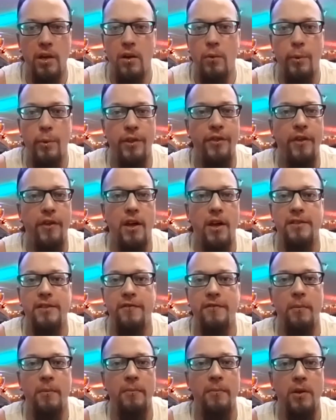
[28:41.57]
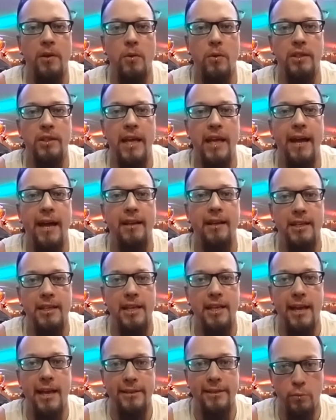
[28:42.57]
with us from the old Galley
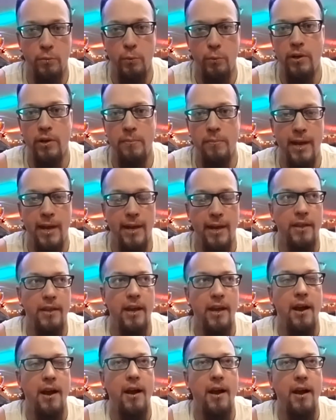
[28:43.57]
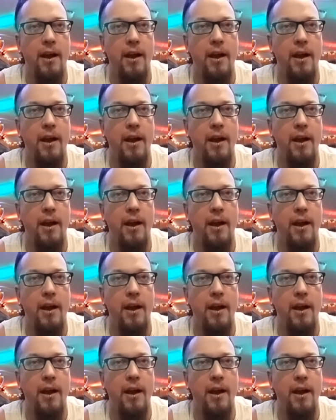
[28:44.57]
days when we were back there.